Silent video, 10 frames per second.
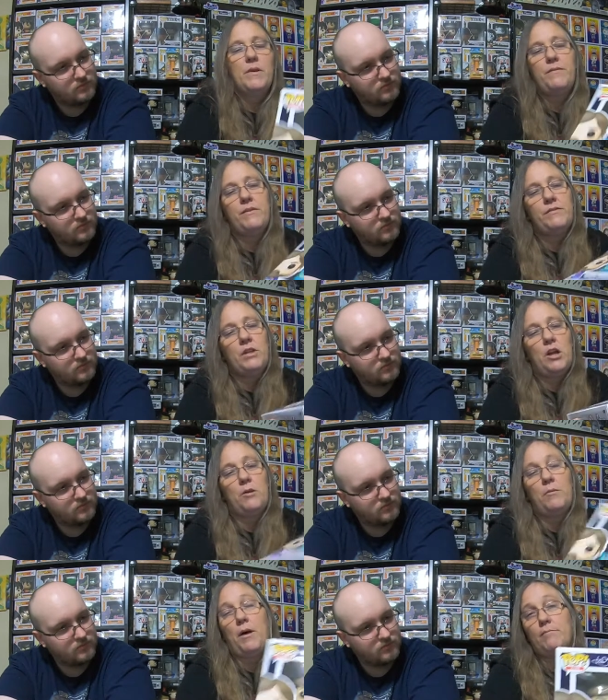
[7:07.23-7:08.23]

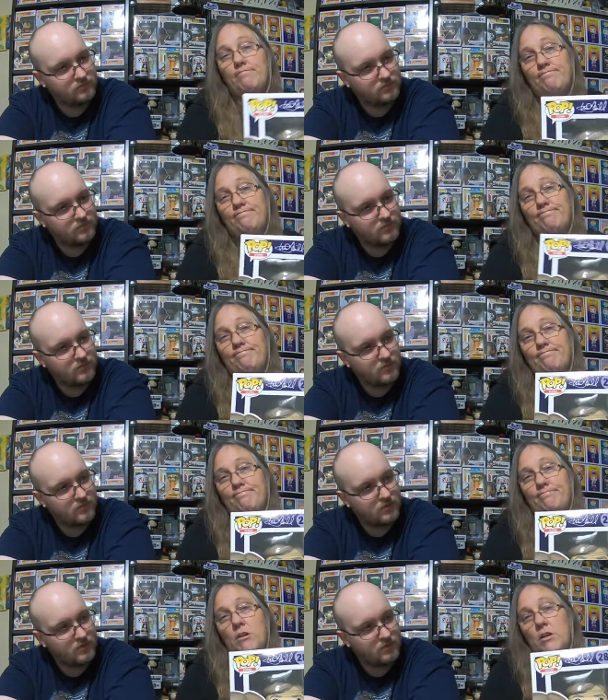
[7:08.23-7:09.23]
Speaker 1: $50 pop.
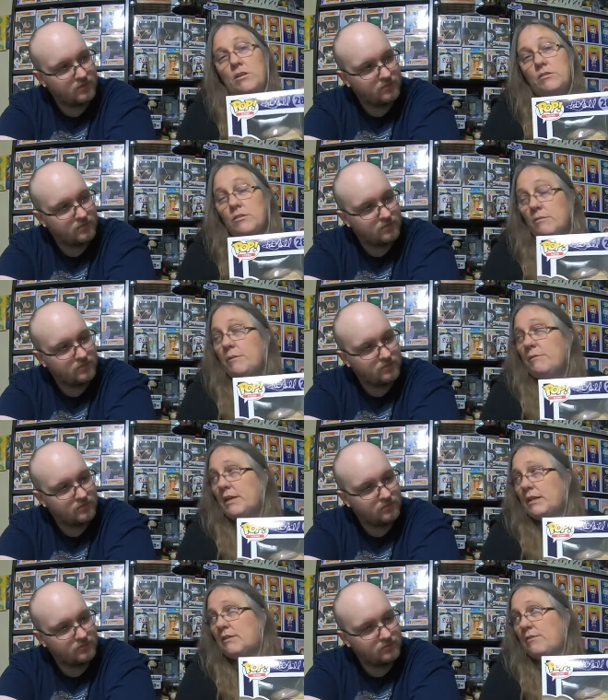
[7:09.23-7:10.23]
So, I mean,
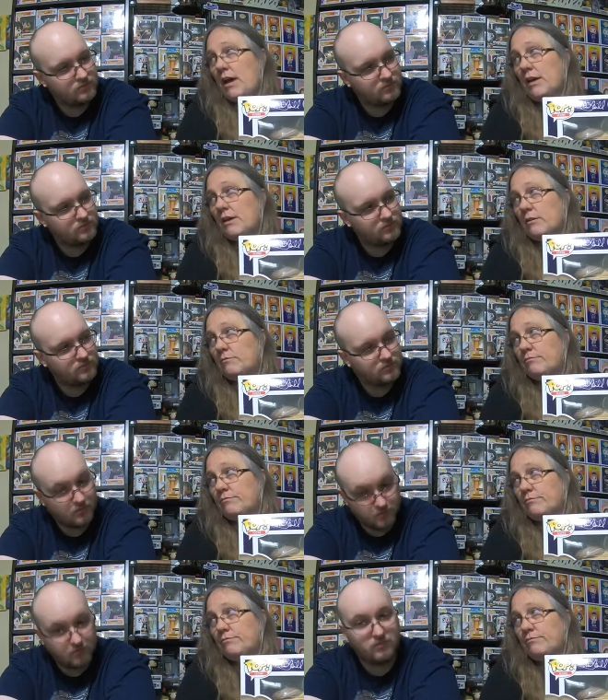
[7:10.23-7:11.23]
we hit the value.
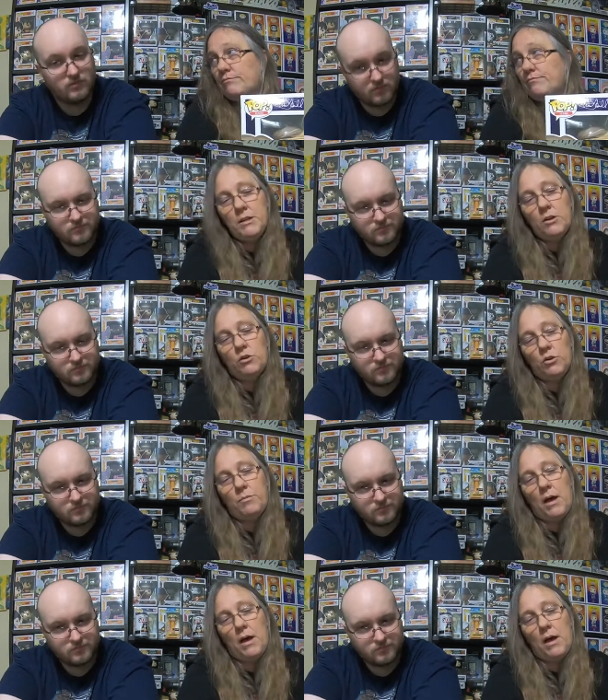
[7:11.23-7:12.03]
I mean, they're cool